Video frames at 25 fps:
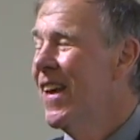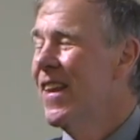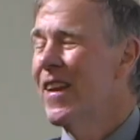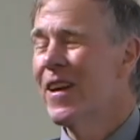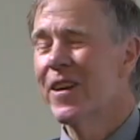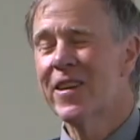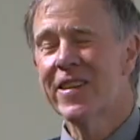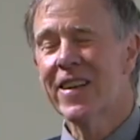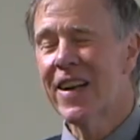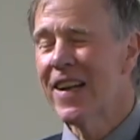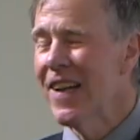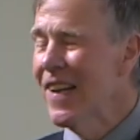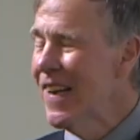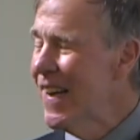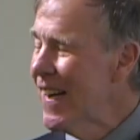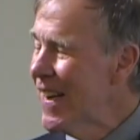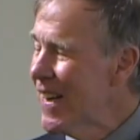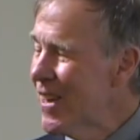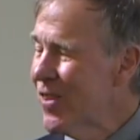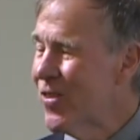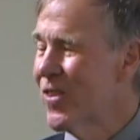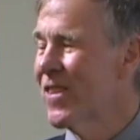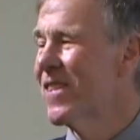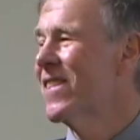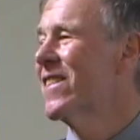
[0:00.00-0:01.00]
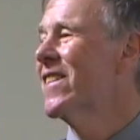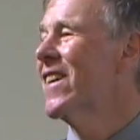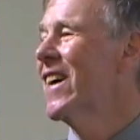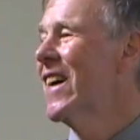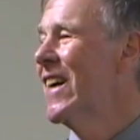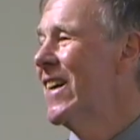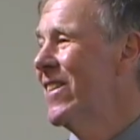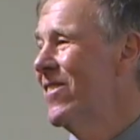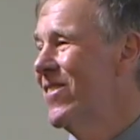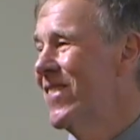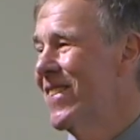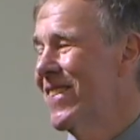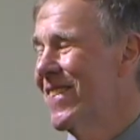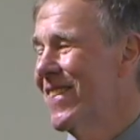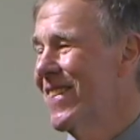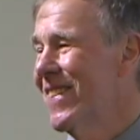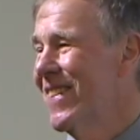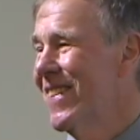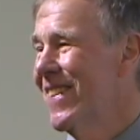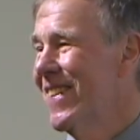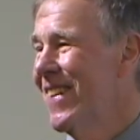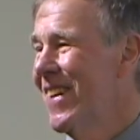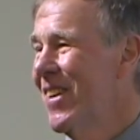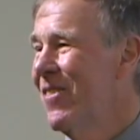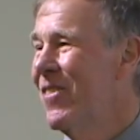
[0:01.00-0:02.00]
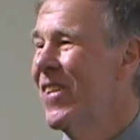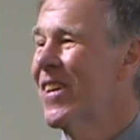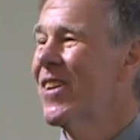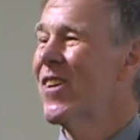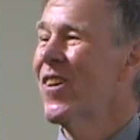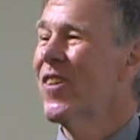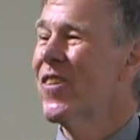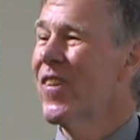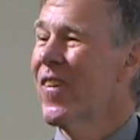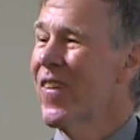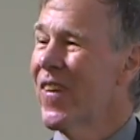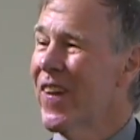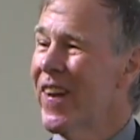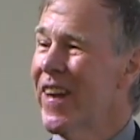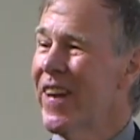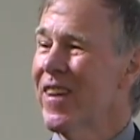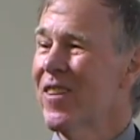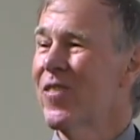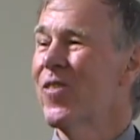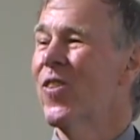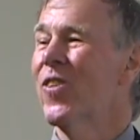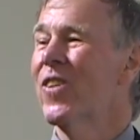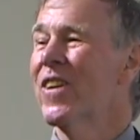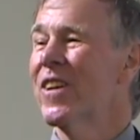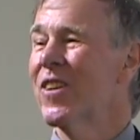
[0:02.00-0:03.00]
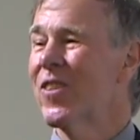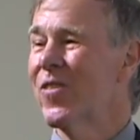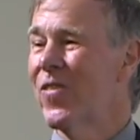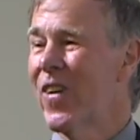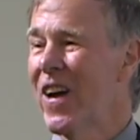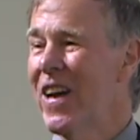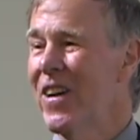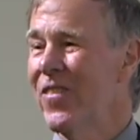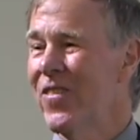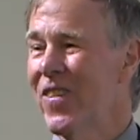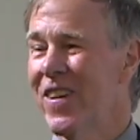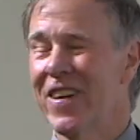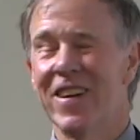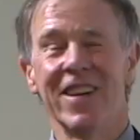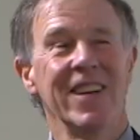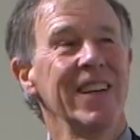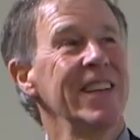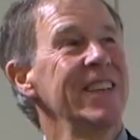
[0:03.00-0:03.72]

It's clear it was timed because in the next morning's paper,